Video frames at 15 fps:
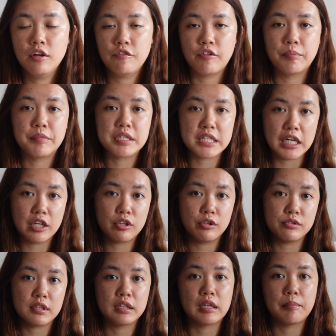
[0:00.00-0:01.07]
from the date
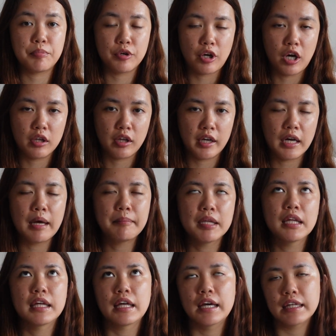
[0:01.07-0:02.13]
codes that they put online. I mean,
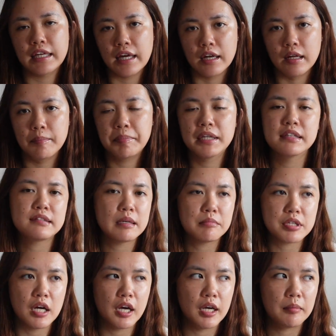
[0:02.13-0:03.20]
like, I get it, but at the same
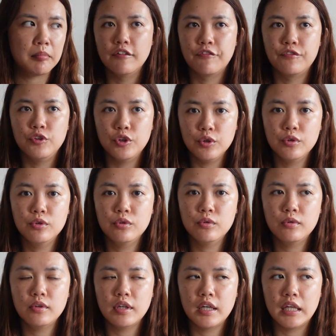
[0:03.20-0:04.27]
time, if
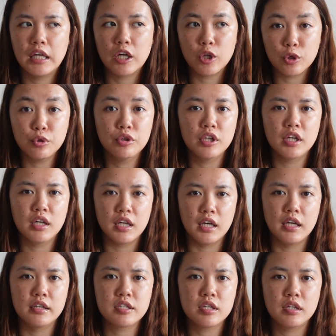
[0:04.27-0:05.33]
you included
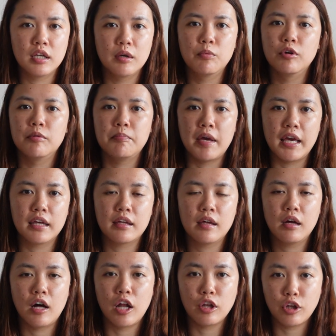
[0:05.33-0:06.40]
it, it would make
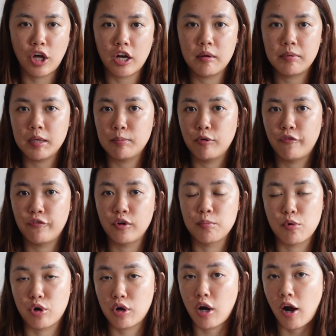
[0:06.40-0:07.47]
a lot of people feel
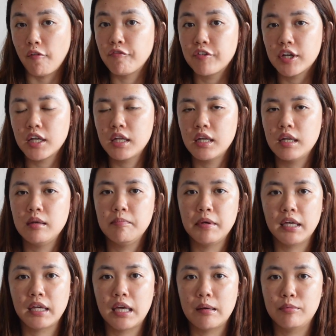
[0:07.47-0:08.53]
more confident in
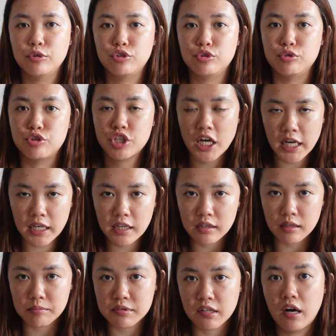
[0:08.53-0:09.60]
being able to check it
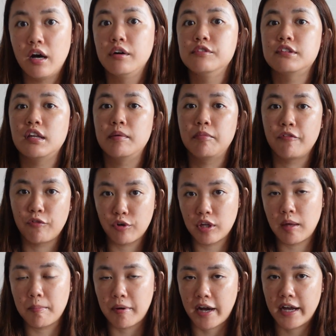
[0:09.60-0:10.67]
themselves before
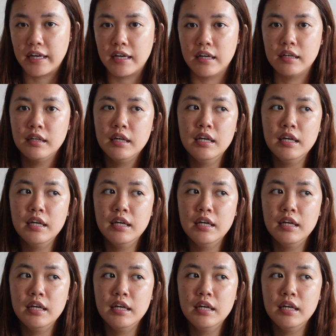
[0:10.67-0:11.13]
they buy it.